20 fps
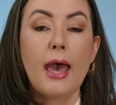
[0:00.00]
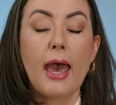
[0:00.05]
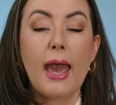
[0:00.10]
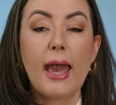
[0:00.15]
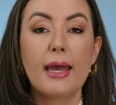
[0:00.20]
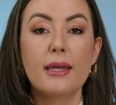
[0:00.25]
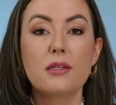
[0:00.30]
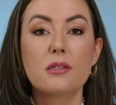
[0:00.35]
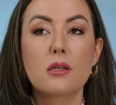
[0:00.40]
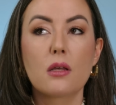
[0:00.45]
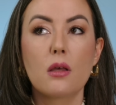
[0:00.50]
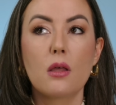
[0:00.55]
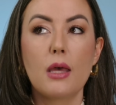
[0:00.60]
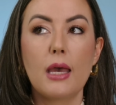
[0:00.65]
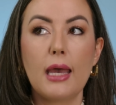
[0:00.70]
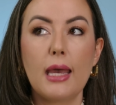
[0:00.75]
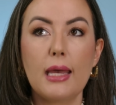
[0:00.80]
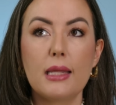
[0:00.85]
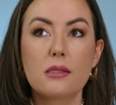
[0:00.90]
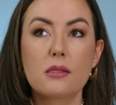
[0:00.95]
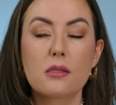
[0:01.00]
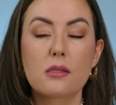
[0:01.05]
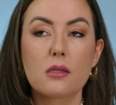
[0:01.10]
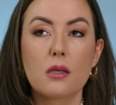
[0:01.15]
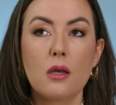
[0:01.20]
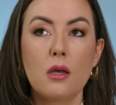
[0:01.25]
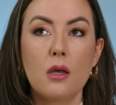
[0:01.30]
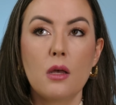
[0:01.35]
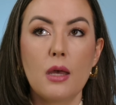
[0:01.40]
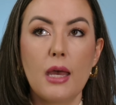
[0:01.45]
and it's
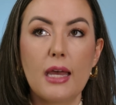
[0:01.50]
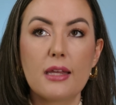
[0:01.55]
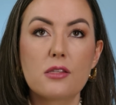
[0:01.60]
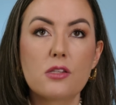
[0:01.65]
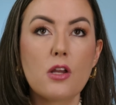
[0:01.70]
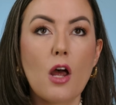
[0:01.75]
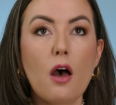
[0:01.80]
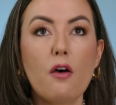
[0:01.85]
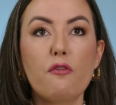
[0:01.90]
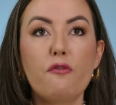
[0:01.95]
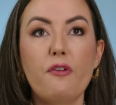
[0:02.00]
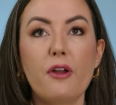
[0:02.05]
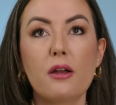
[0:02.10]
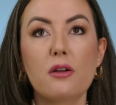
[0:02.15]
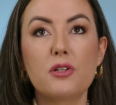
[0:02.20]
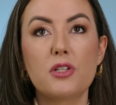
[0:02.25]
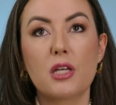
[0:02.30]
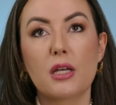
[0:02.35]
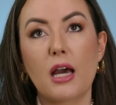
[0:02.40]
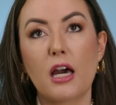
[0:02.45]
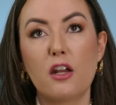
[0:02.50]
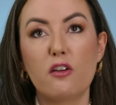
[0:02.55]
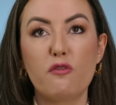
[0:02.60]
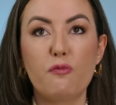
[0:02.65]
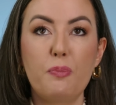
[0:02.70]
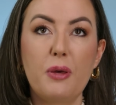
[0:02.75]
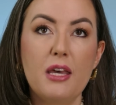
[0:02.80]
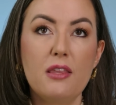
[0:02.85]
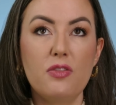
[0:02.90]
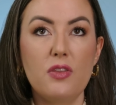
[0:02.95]
it's not fair to kind
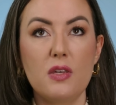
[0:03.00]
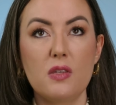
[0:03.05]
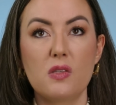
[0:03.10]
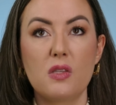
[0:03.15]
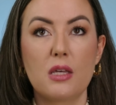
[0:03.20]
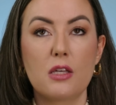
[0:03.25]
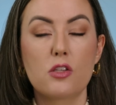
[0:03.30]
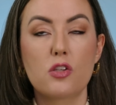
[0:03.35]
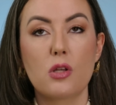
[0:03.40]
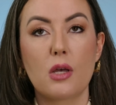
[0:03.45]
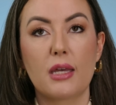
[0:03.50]
of pit these things